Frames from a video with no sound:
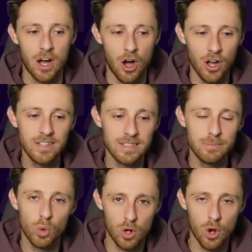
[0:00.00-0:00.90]
I see
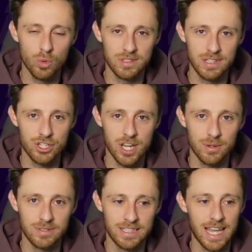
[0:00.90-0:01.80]
more goals in the
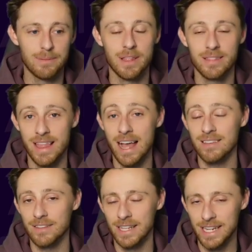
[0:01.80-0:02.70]
Chelsea game than
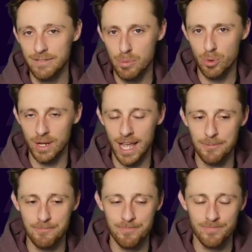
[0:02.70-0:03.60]
that of the Liverpool
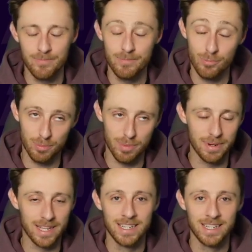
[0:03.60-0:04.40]
game, probably.